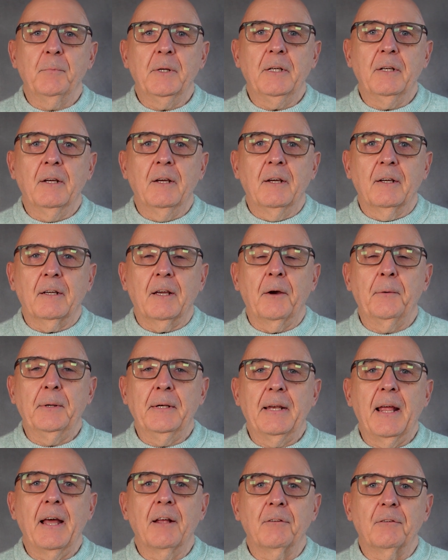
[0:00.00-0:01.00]
me
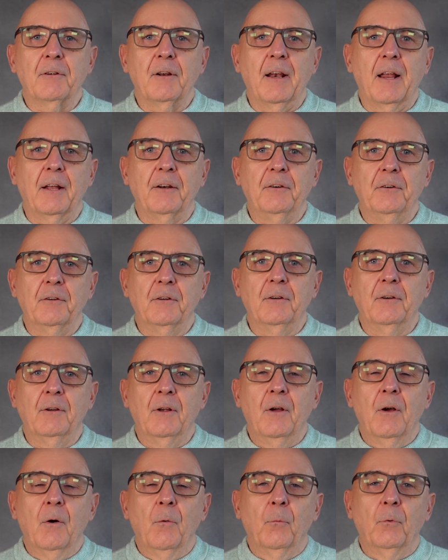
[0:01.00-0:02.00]
going down to London
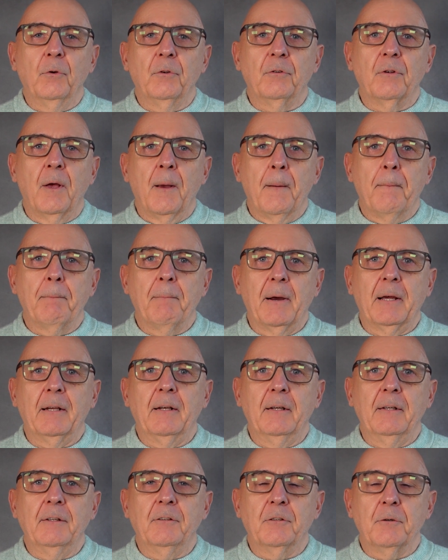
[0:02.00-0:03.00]
was
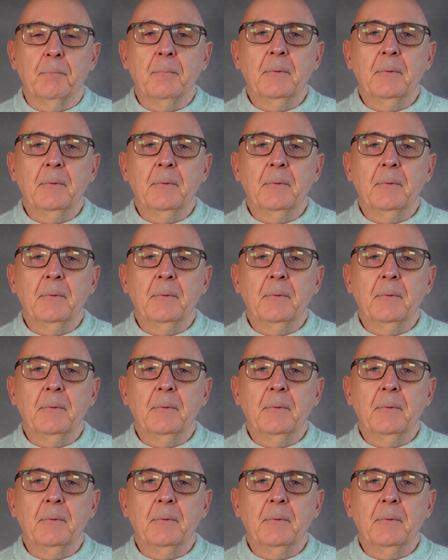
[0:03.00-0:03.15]
mainly to